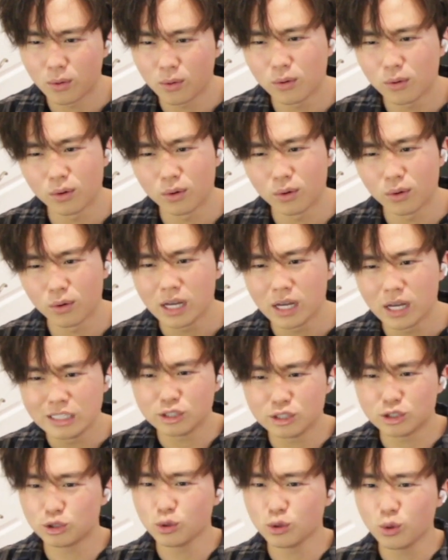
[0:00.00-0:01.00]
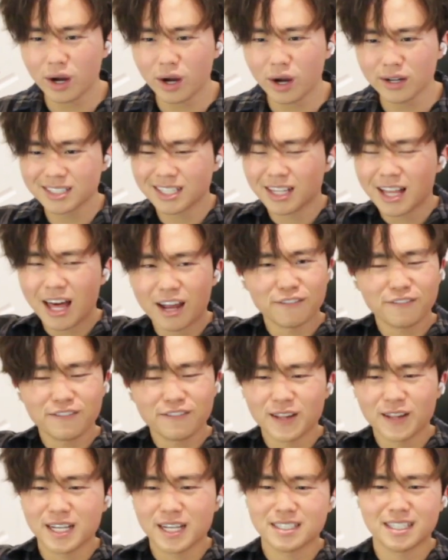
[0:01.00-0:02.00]
Oh, Suha does a lot of
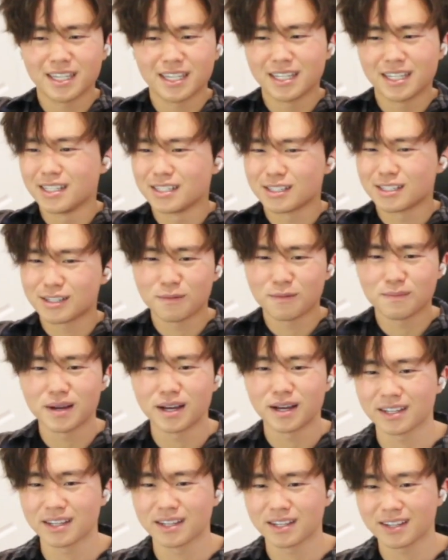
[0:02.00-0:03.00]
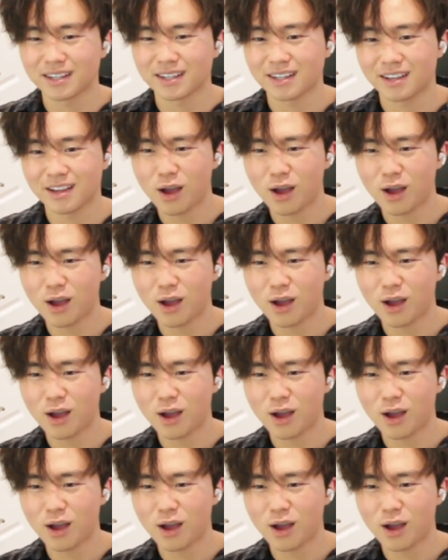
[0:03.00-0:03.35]
flexing in this comeback.